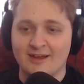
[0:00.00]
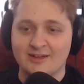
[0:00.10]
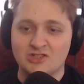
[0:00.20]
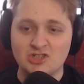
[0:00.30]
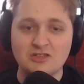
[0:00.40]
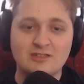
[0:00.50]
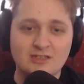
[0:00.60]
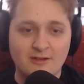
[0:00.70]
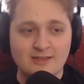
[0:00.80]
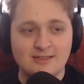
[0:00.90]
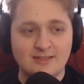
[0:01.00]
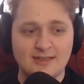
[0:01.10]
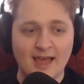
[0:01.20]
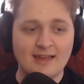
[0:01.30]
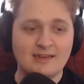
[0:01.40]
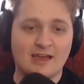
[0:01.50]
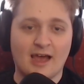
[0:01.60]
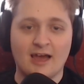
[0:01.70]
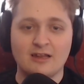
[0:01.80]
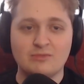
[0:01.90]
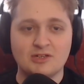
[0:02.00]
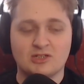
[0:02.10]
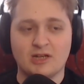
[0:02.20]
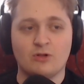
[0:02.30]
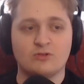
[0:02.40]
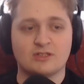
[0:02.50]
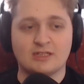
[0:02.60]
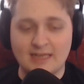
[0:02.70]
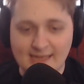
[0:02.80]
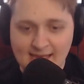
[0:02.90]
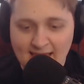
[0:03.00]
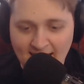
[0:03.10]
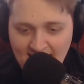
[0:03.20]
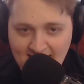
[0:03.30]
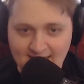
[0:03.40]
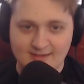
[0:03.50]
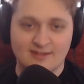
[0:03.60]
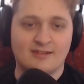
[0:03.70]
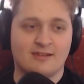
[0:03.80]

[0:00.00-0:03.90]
She's Den and Michelle's kid.